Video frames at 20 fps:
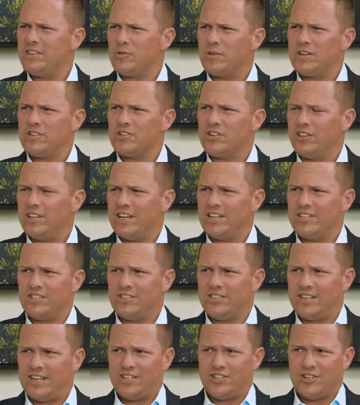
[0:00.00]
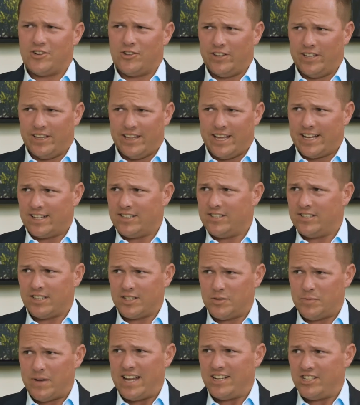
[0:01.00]
the original legislation only like
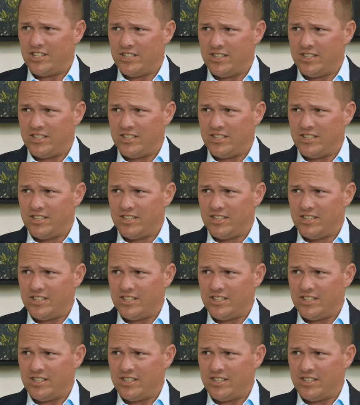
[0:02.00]
6 pages?